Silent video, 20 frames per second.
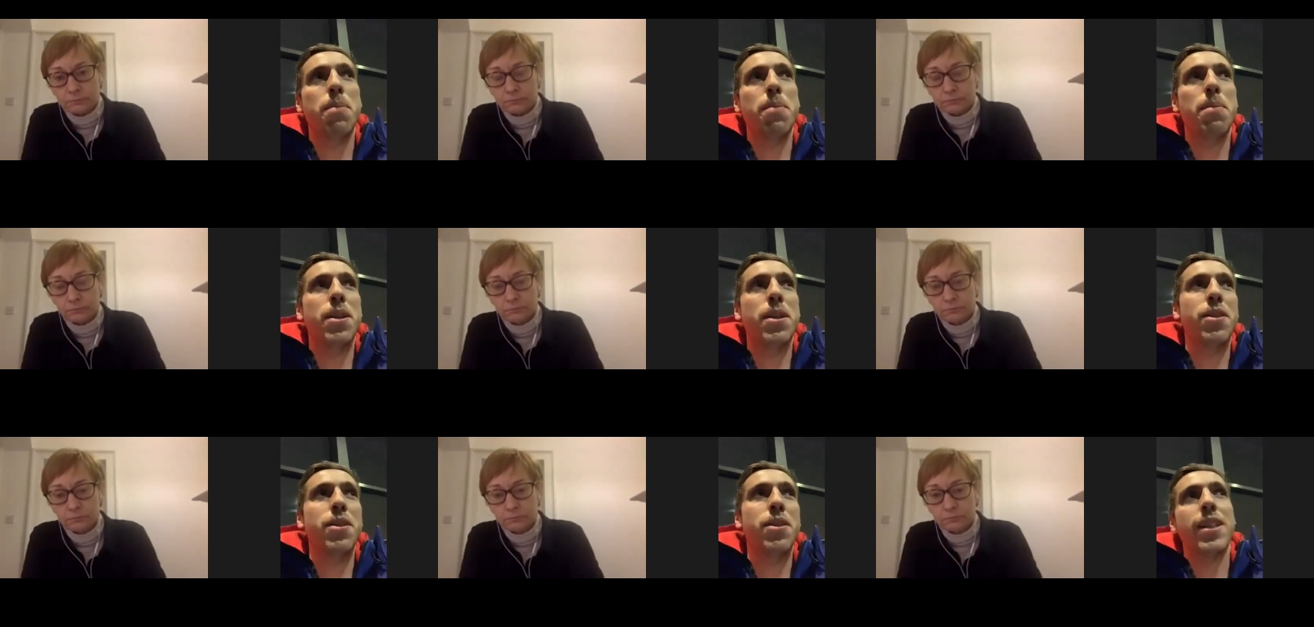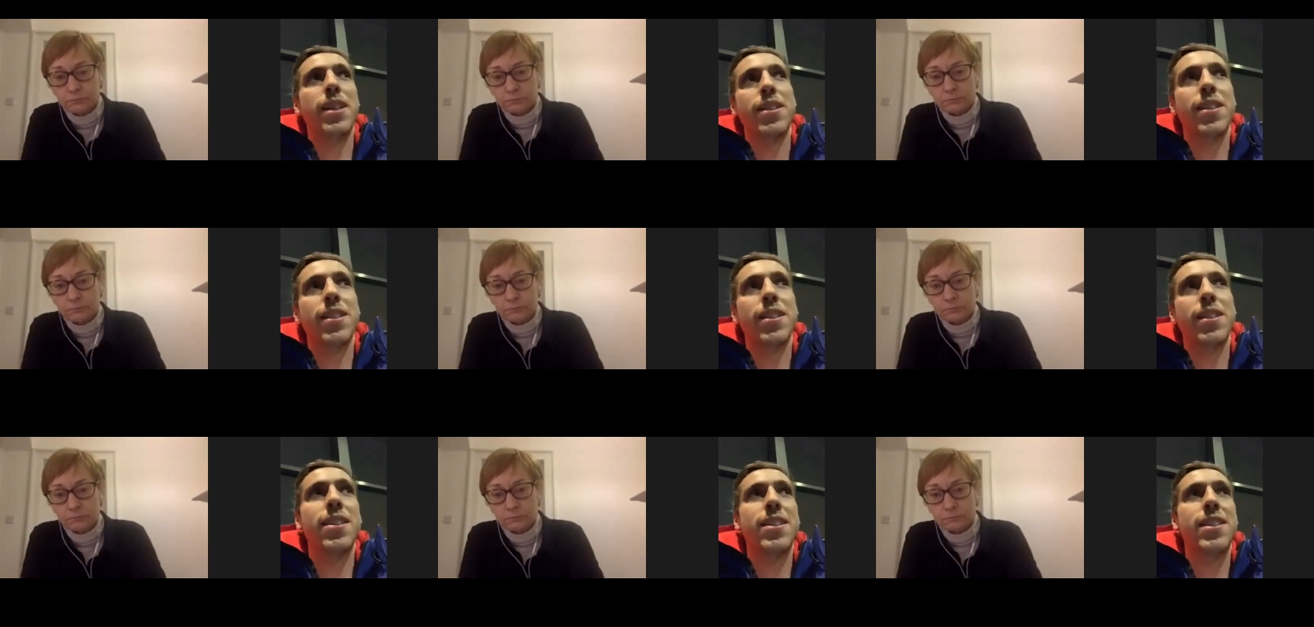Speaker 1: for a lot of the
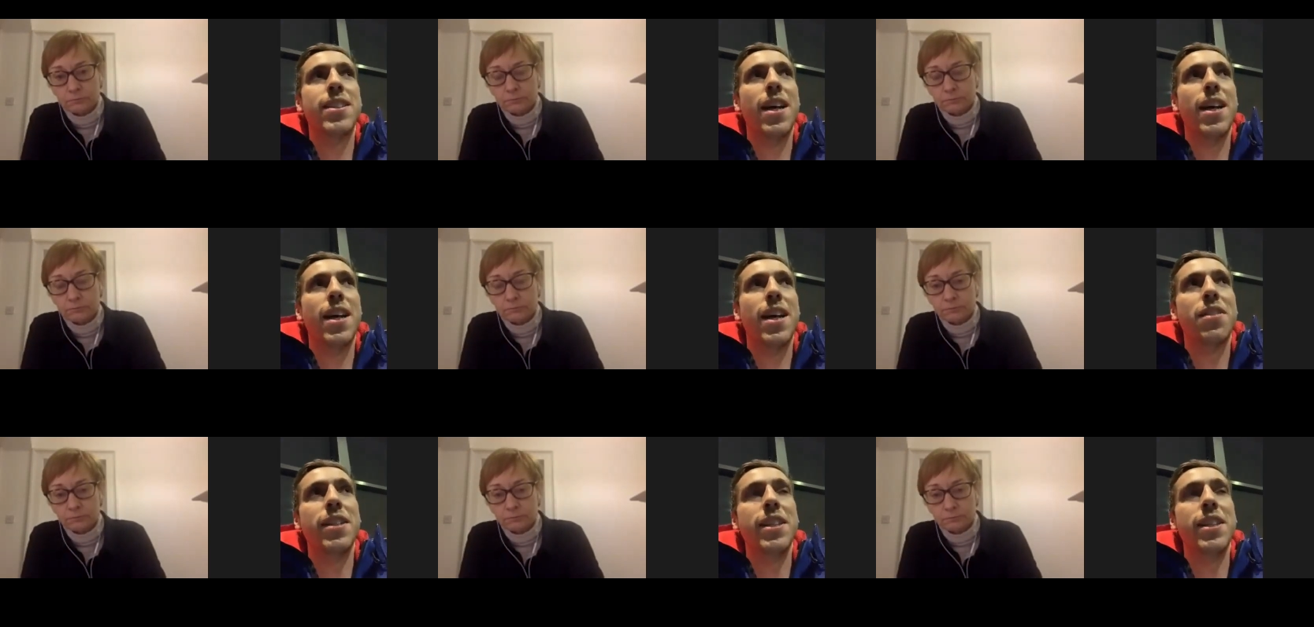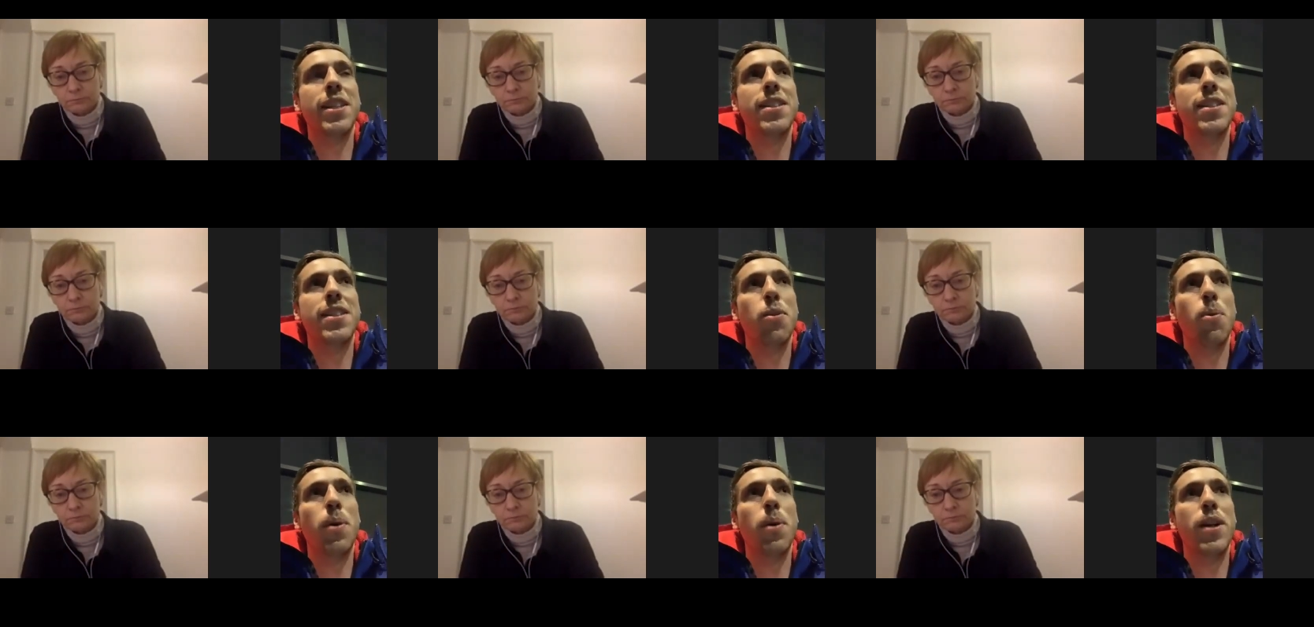middle distance
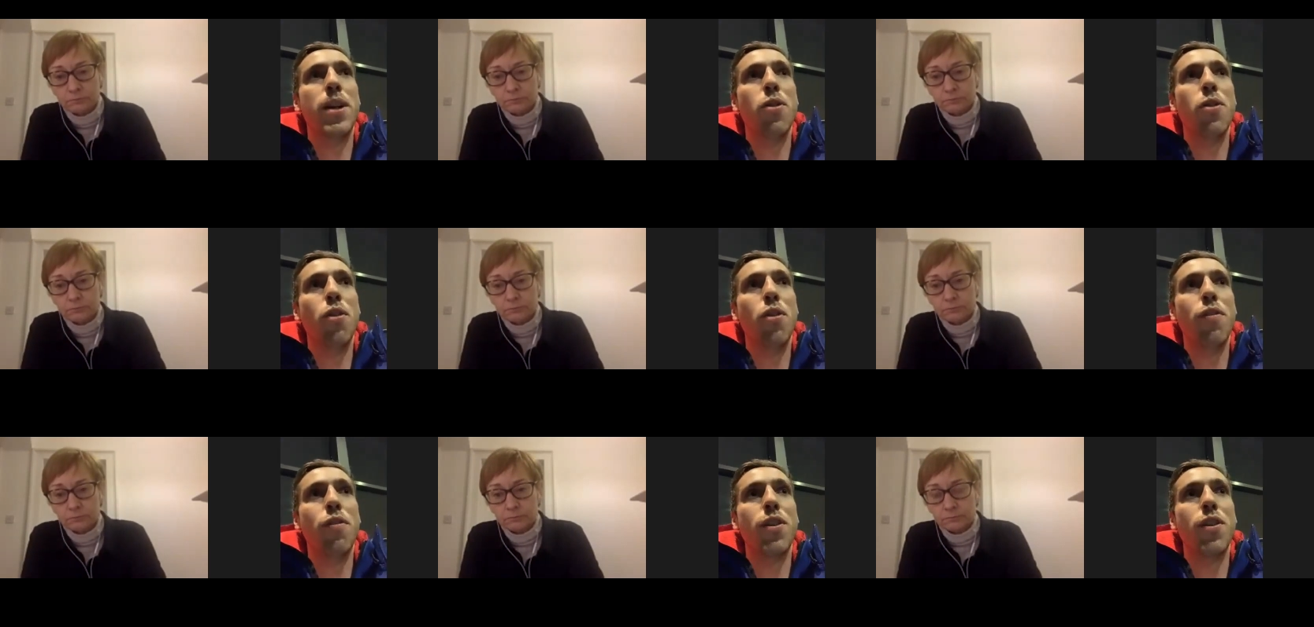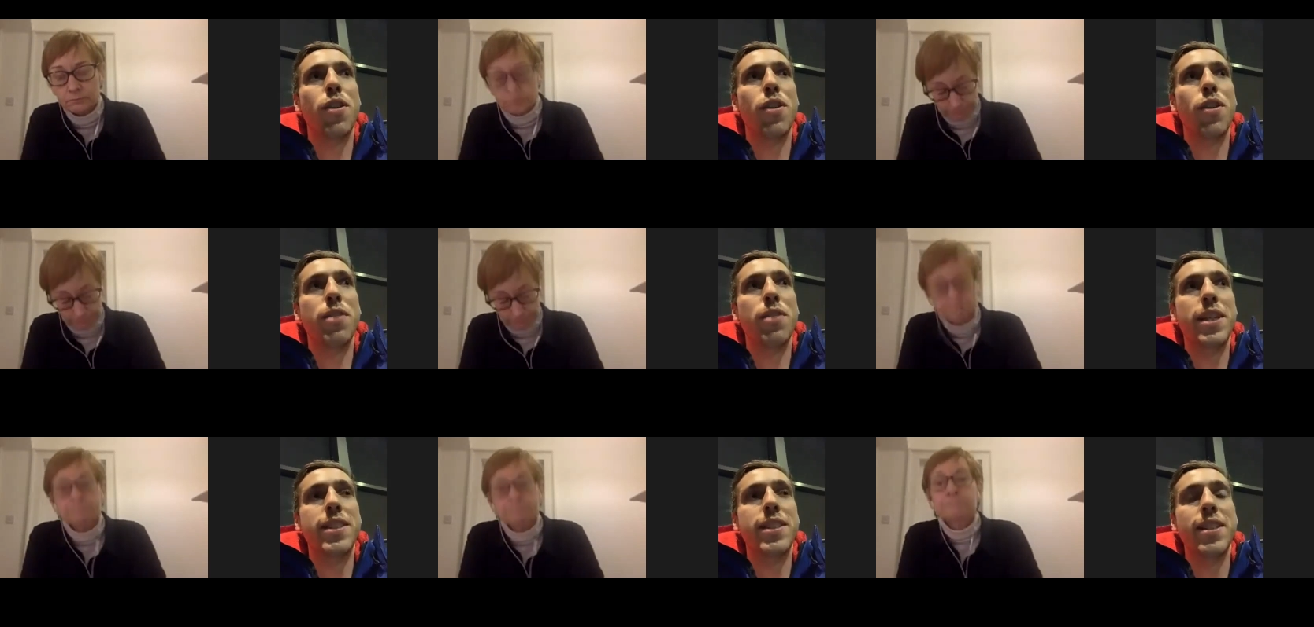athletes that went
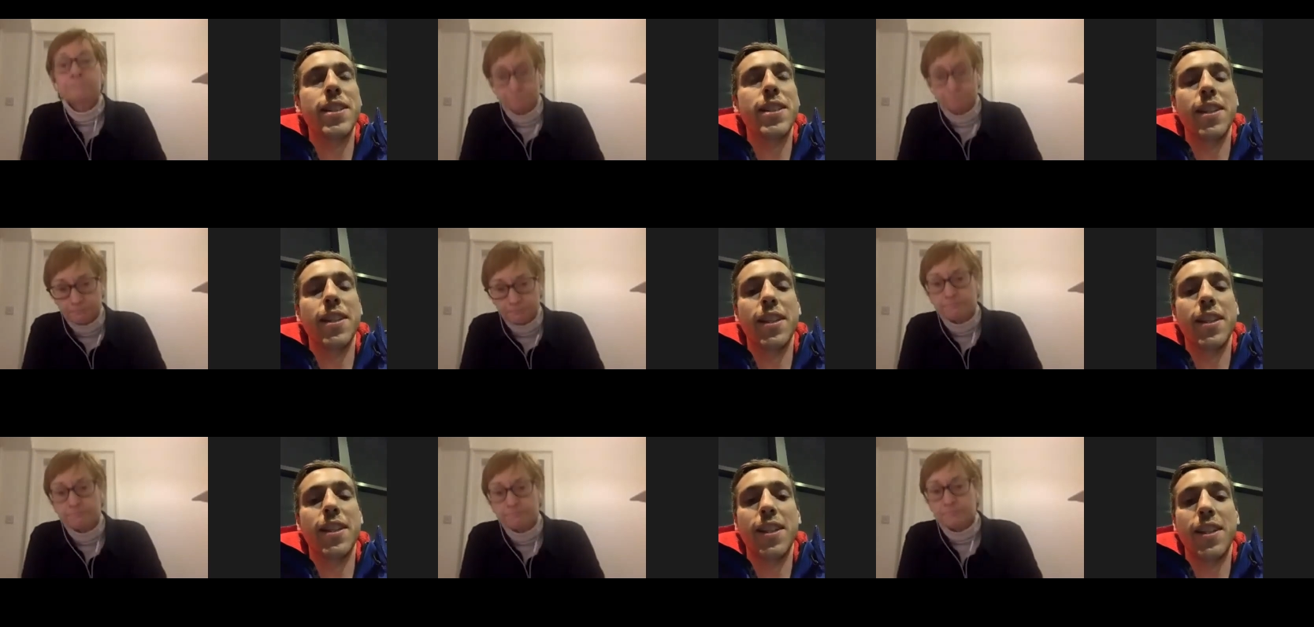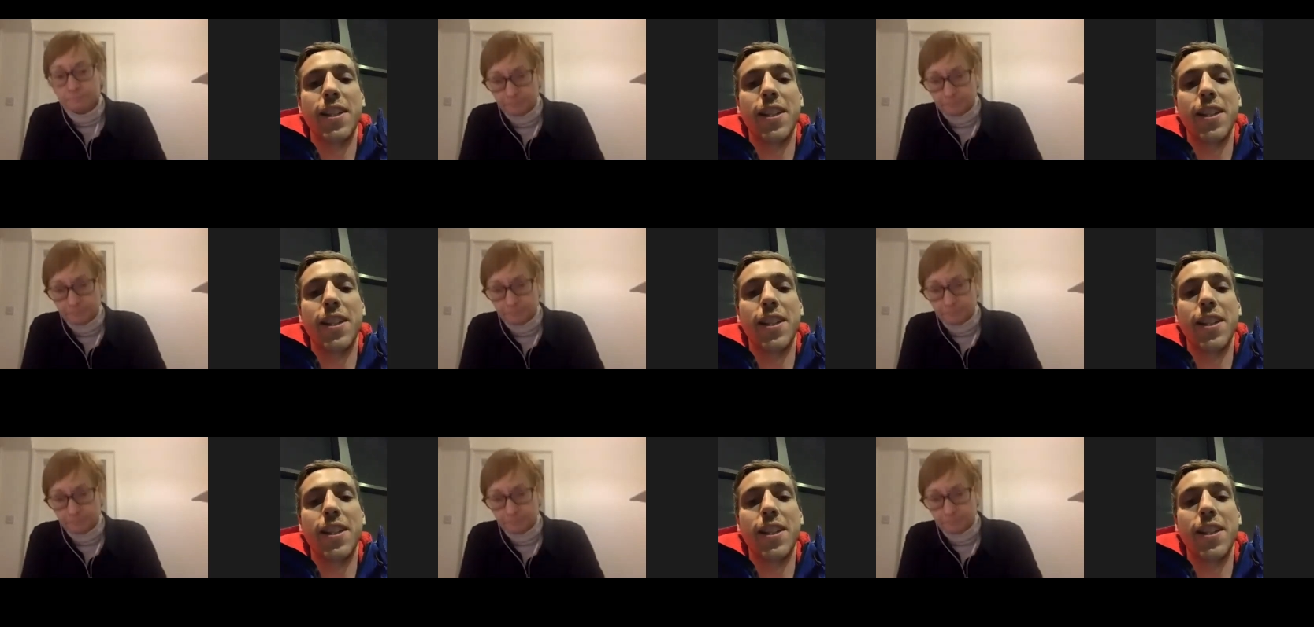over recently